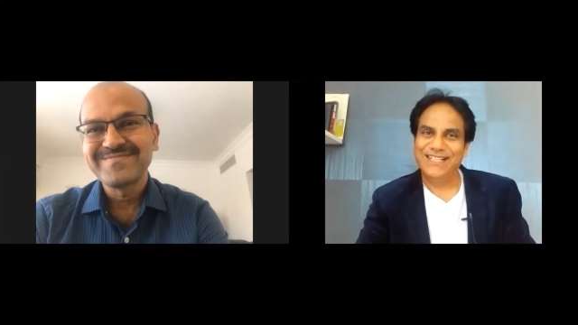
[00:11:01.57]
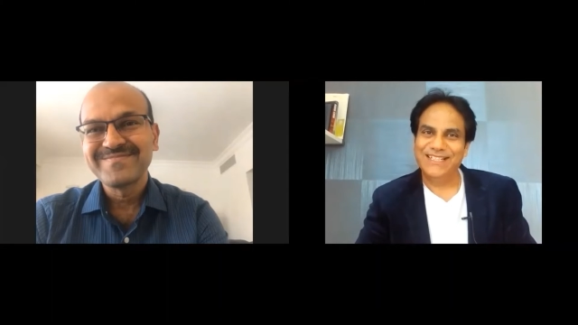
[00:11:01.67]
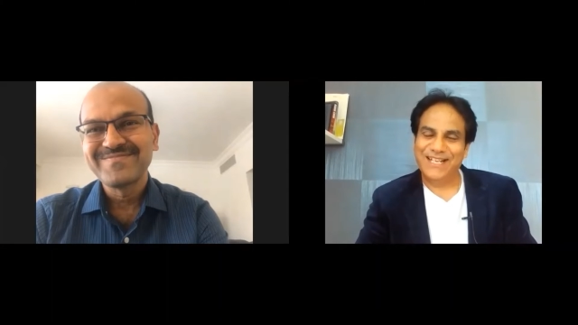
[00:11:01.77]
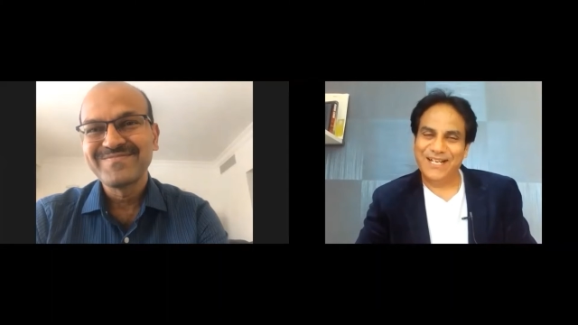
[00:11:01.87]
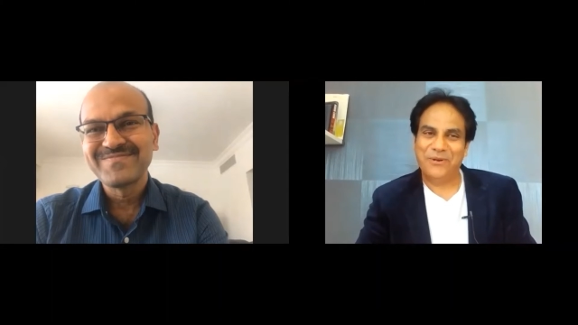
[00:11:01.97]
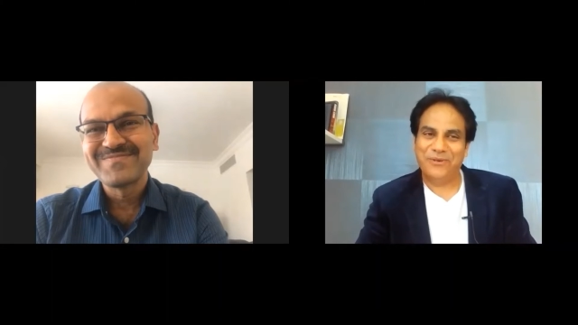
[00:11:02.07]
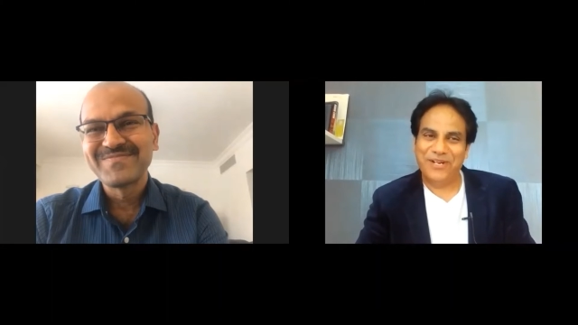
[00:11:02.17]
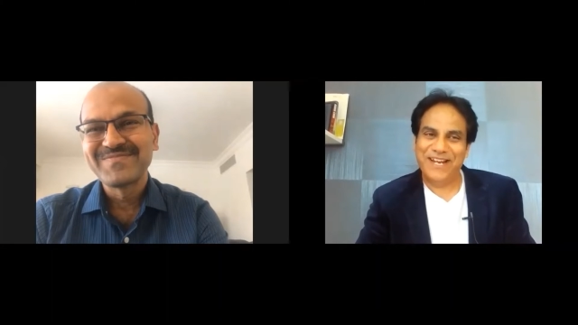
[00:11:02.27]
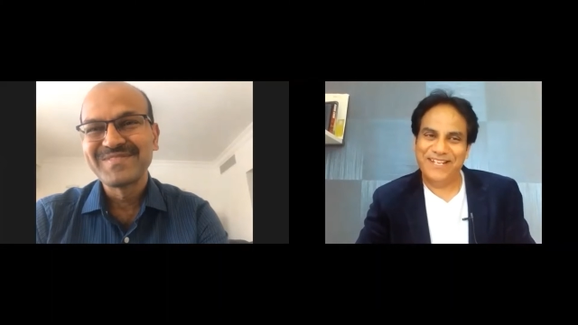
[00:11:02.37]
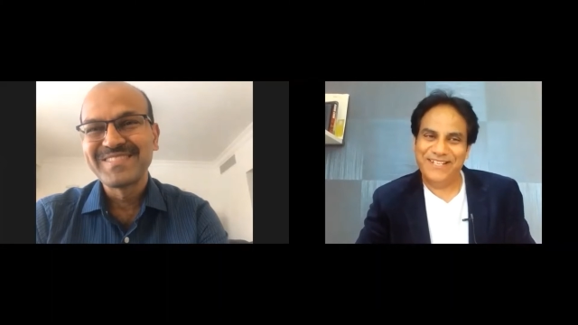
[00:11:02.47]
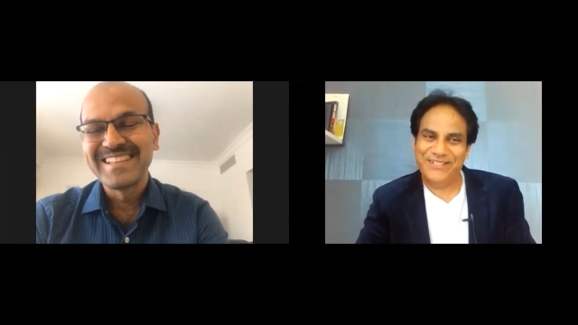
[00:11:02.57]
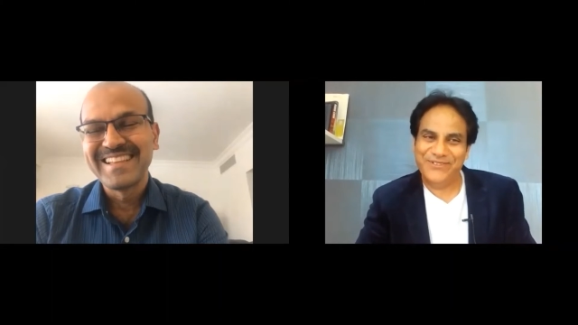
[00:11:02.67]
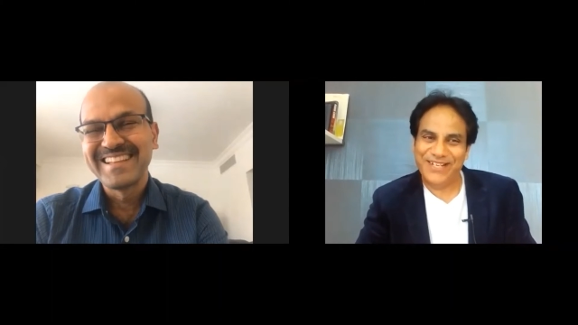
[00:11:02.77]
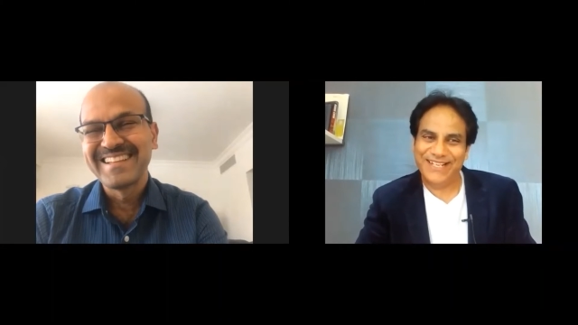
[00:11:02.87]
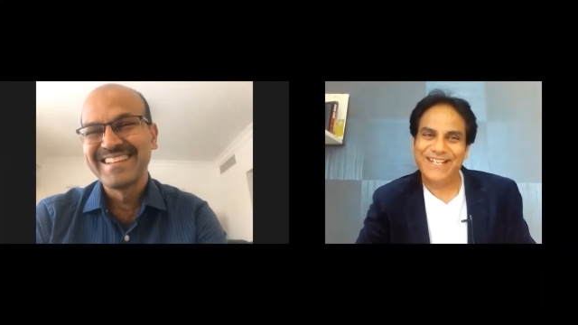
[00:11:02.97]
Speaker 1: Then only you
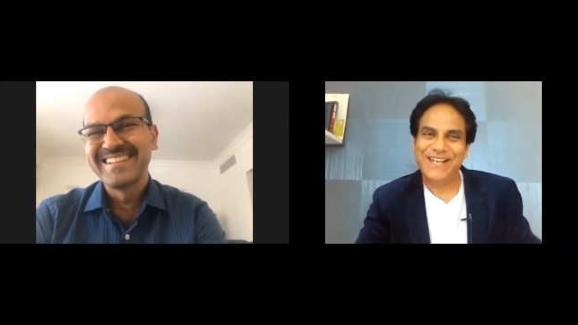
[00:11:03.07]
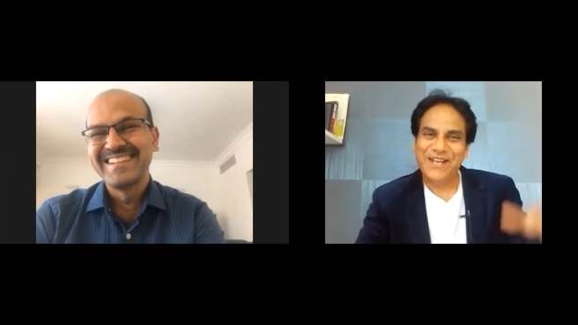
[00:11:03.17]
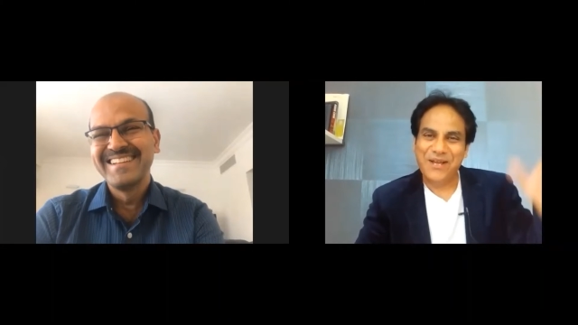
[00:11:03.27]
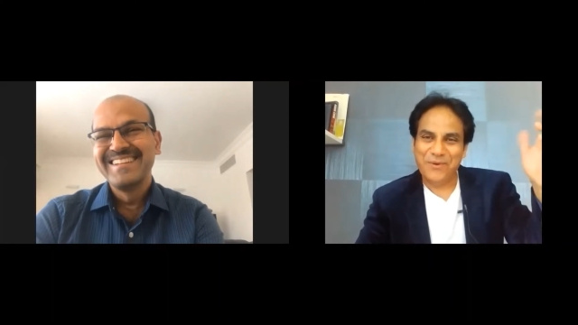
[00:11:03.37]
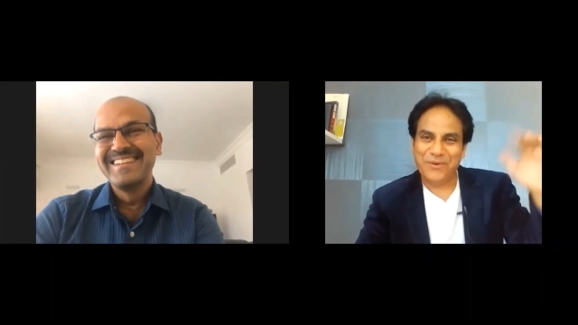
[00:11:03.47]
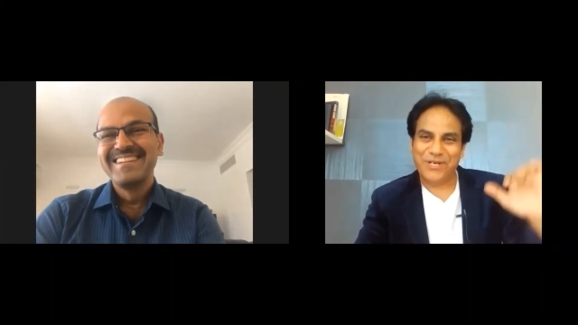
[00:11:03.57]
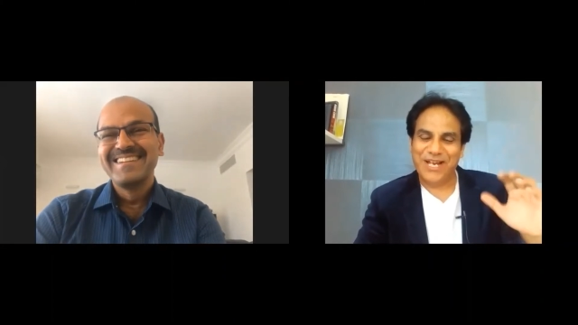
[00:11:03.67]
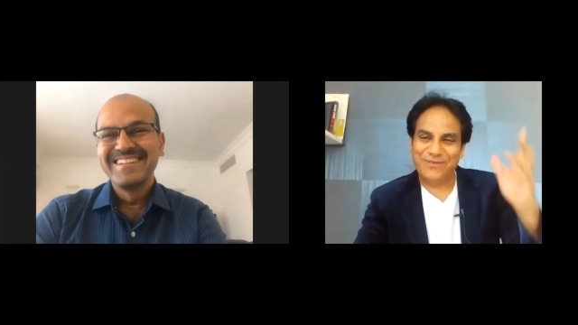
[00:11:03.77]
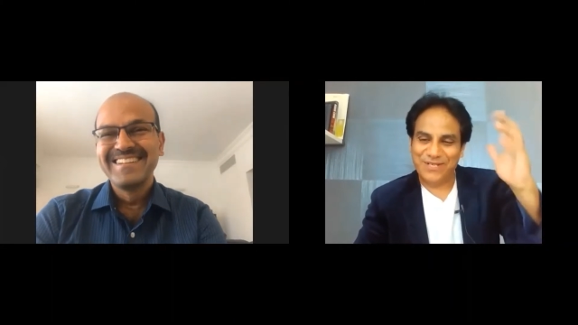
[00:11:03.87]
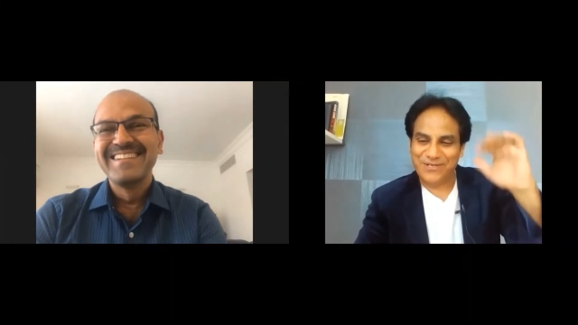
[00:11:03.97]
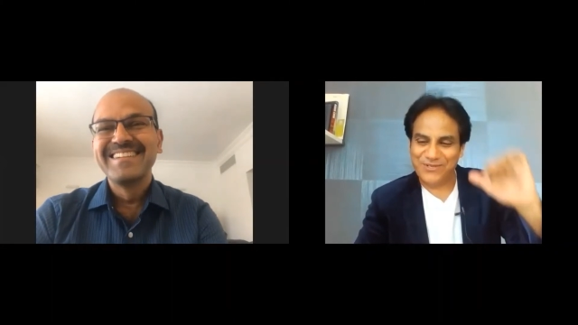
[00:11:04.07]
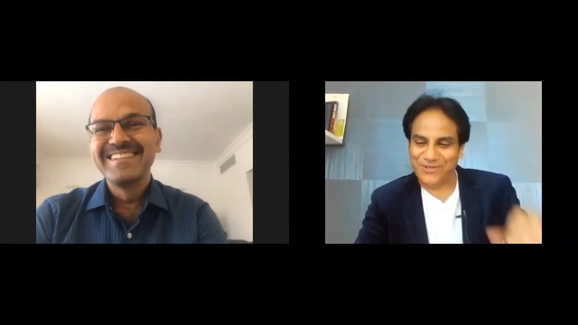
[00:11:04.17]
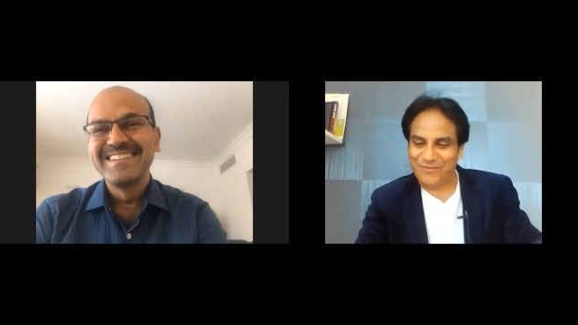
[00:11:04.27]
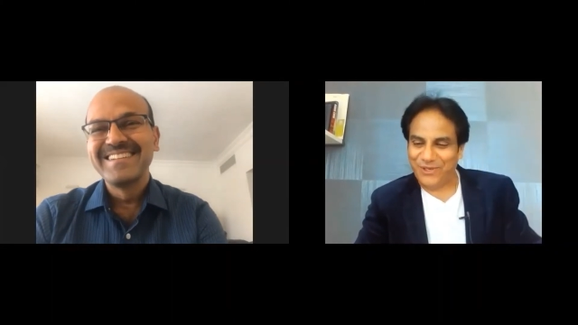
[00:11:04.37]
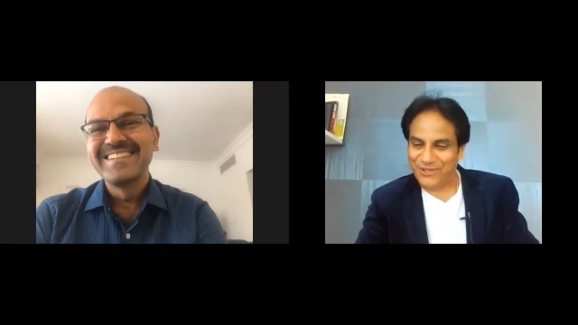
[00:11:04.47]
can have
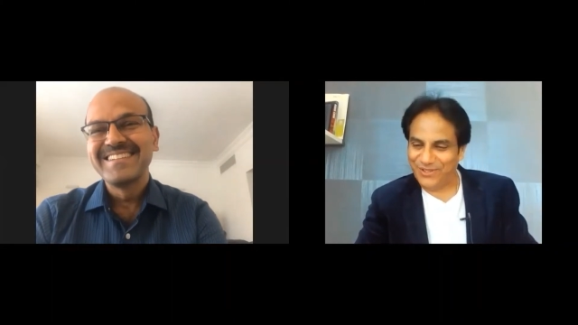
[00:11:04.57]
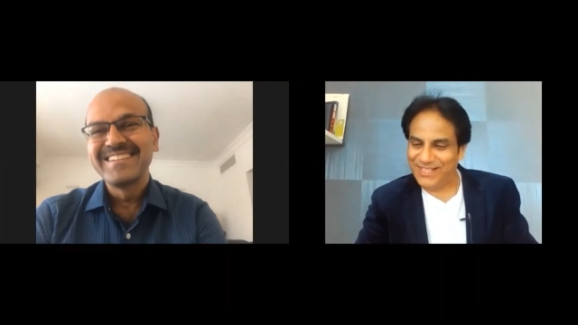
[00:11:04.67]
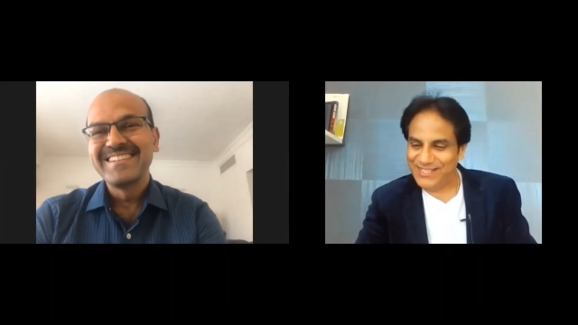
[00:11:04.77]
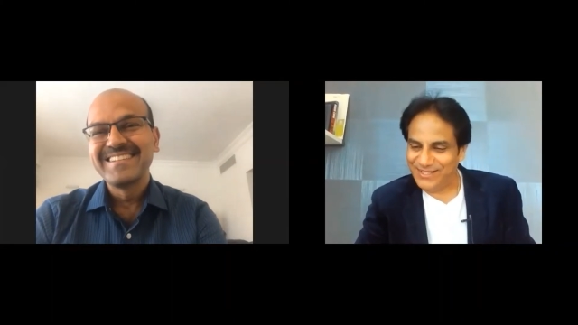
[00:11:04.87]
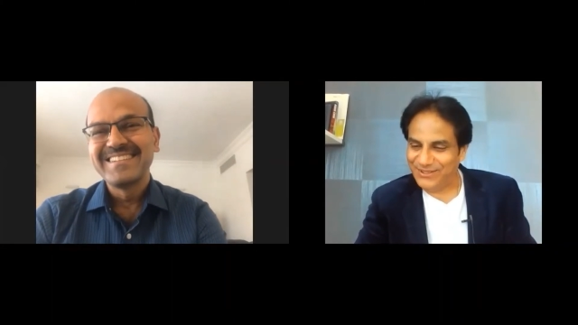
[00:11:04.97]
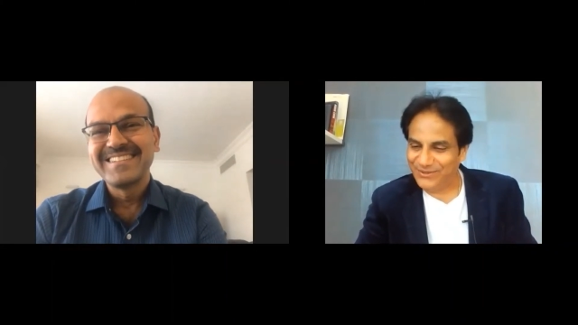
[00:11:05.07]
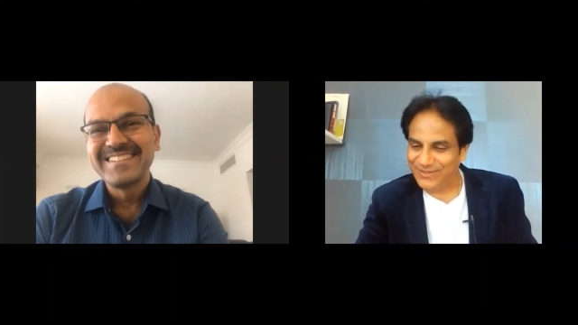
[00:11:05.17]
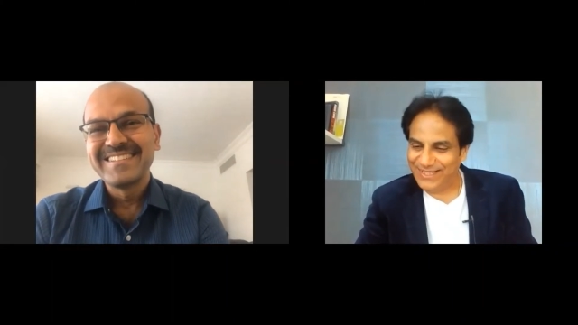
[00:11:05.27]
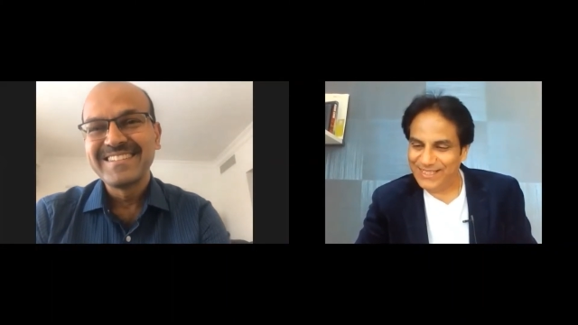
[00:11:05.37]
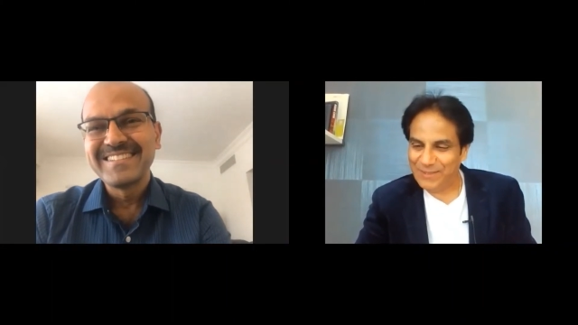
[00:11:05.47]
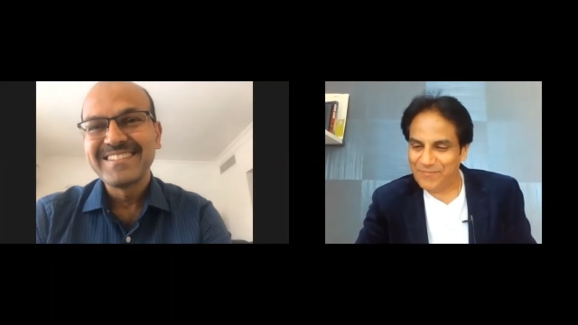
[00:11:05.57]
control modulation over it.